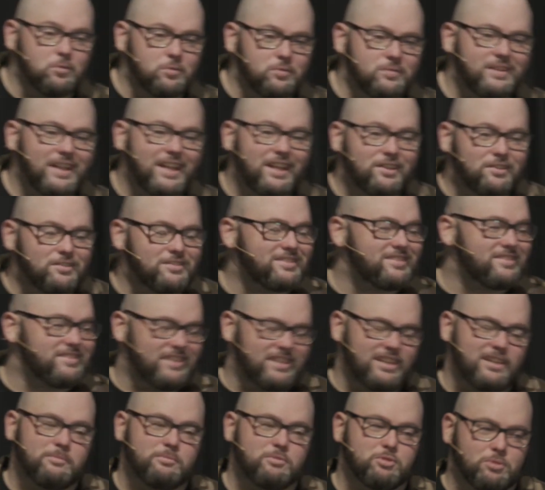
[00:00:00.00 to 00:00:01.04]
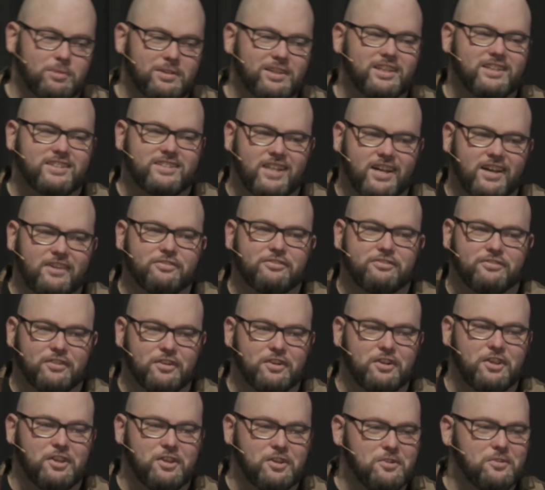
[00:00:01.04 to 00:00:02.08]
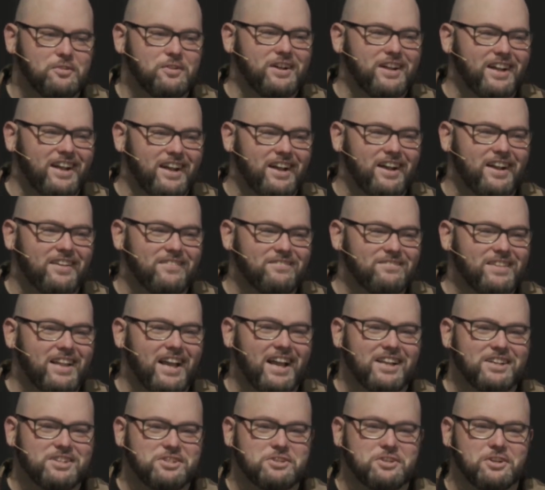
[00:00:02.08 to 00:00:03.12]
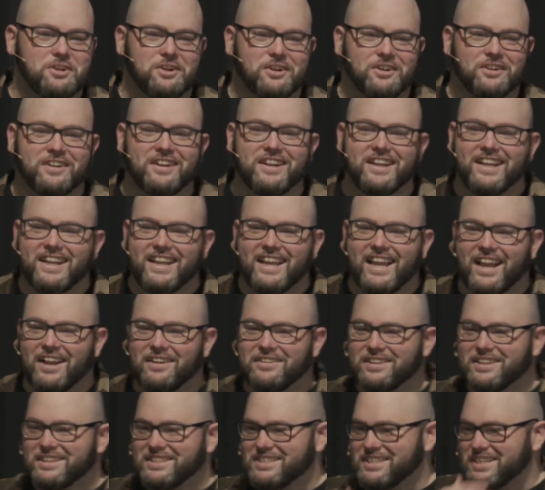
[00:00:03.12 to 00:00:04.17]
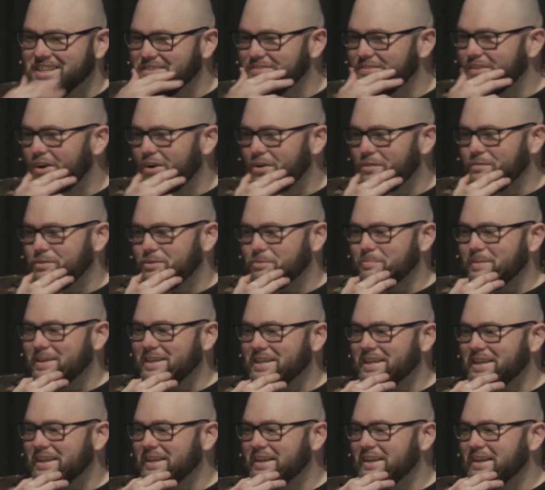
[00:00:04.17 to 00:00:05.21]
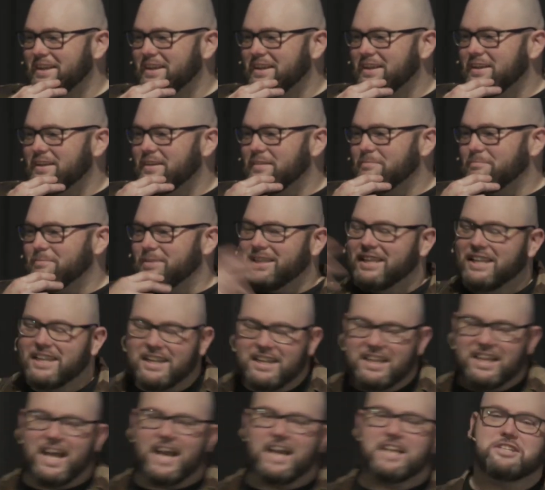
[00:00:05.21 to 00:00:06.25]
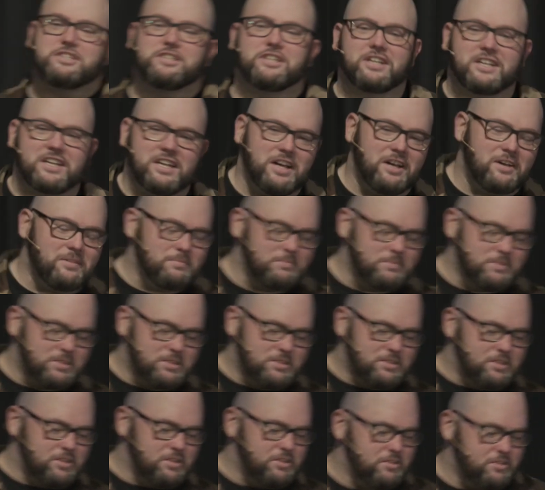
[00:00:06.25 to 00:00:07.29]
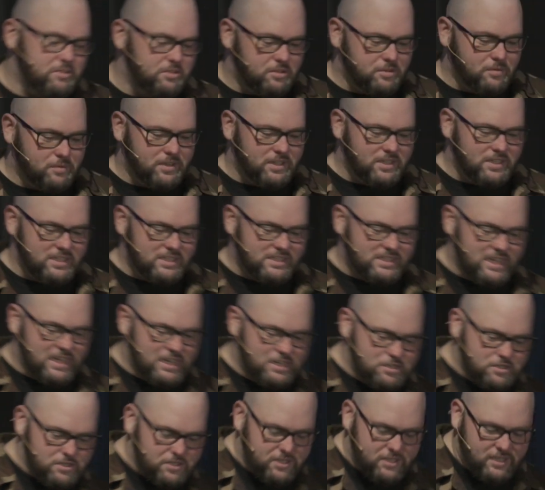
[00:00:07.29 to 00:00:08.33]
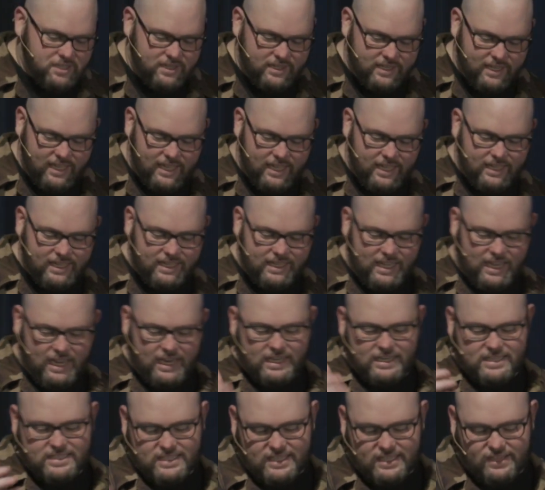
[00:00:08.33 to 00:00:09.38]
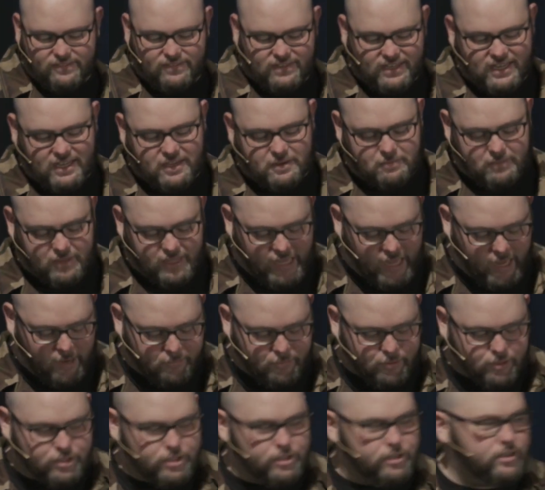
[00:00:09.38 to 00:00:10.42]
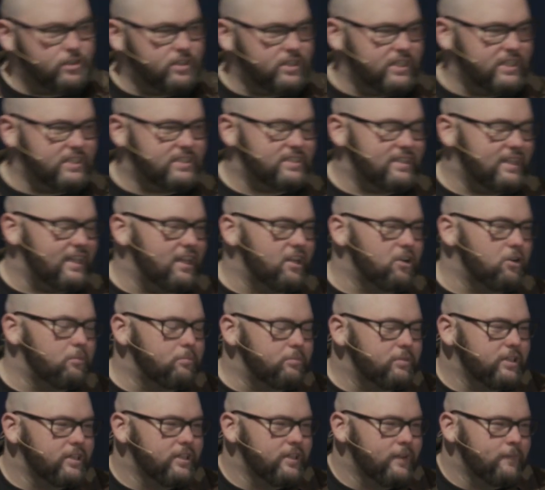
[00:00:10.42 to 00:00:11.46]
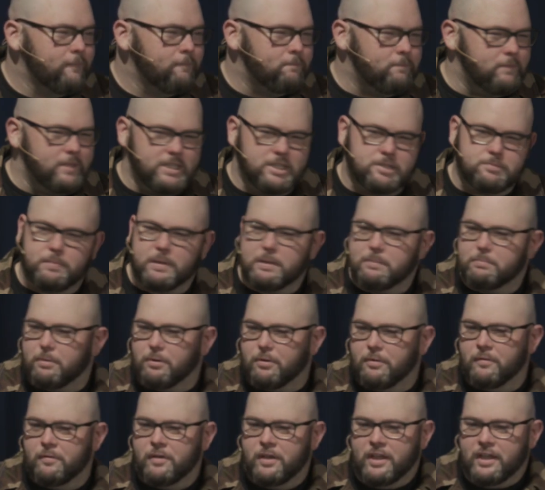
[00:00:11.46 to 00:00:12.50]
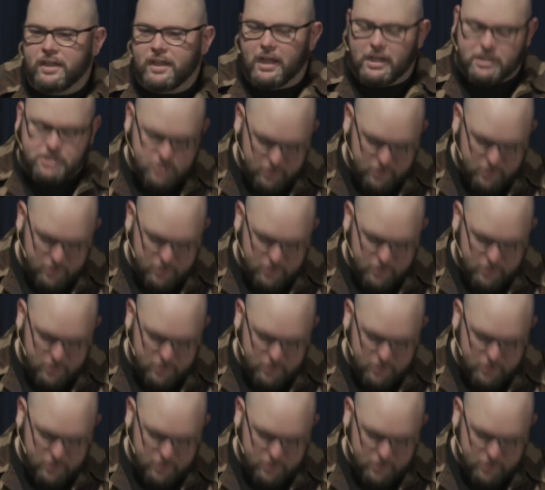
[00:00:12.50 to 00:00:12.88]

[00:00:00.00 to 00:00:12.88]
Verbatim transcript: that seems really tough for you. I'm not sure how this involves me. But then Elijah comes to the realization that God has given him the opportunity to help these people. And so